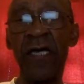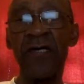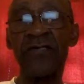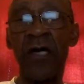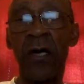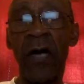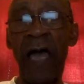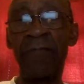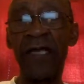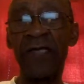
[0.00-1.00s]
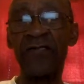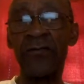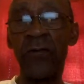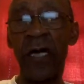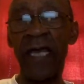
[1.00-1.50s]
So I plan to
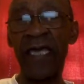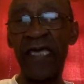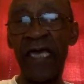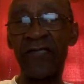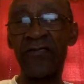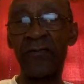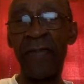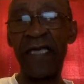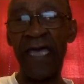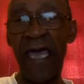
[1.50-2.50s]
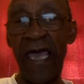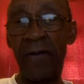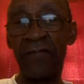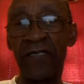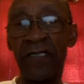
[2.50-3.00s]
do all I can to make that
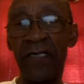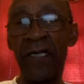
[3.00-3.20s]
happen.